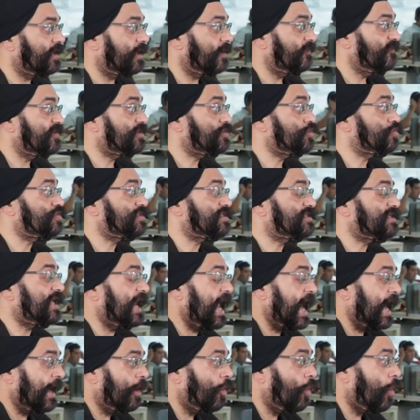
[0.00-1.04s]
dirham, which uses an
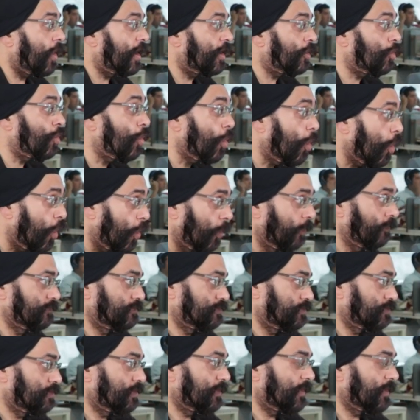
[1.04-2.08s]
Android Go